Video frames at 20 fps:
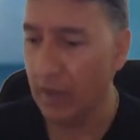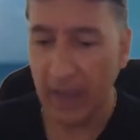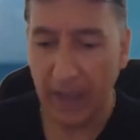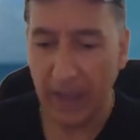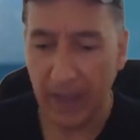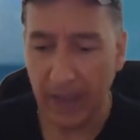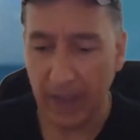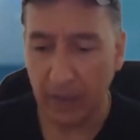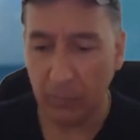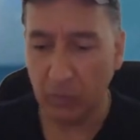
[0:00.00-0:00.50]

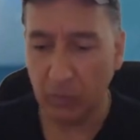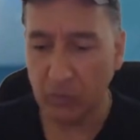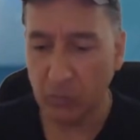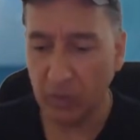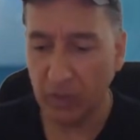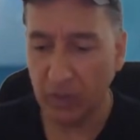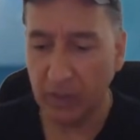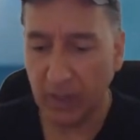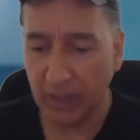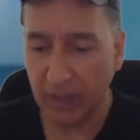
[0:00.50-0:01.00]
And what's
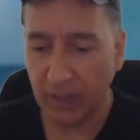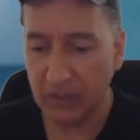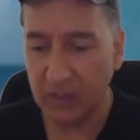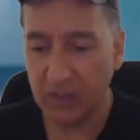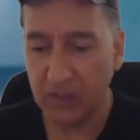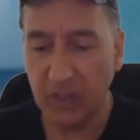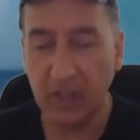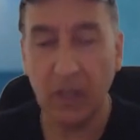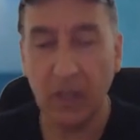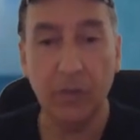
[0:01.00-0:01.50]
really nice
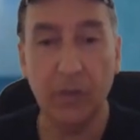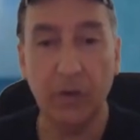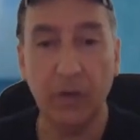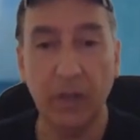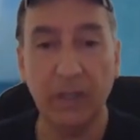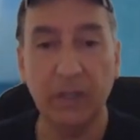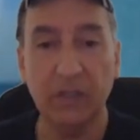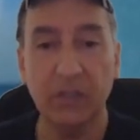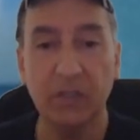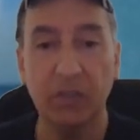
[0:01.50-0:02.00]
is they give you a
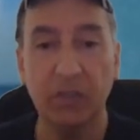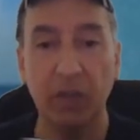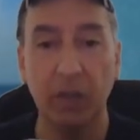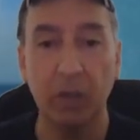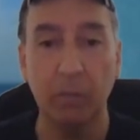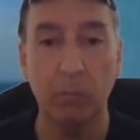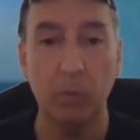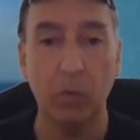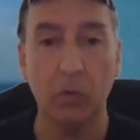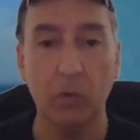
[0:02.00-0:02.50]
nice thick
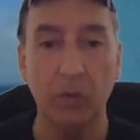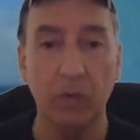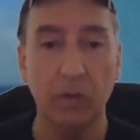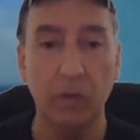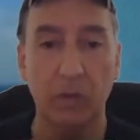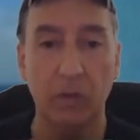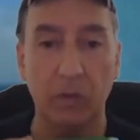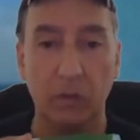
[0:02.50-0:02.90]
booklet.